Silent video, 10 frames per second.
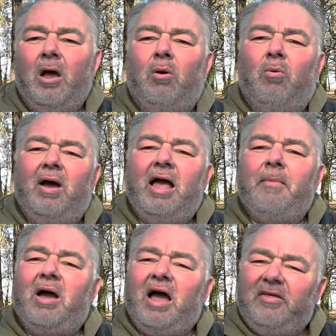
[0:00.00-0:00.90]
where
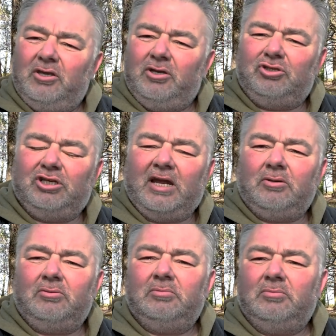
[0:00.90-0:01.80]
my other
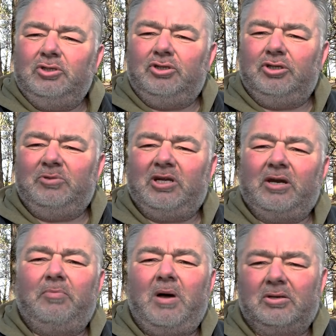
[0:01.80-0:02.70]
YouTube
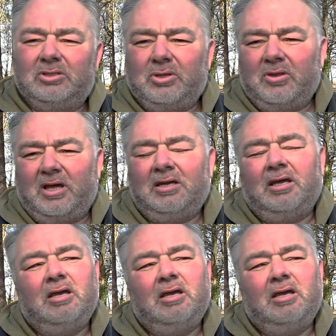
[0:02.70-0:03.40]
channel, Mark Stothard,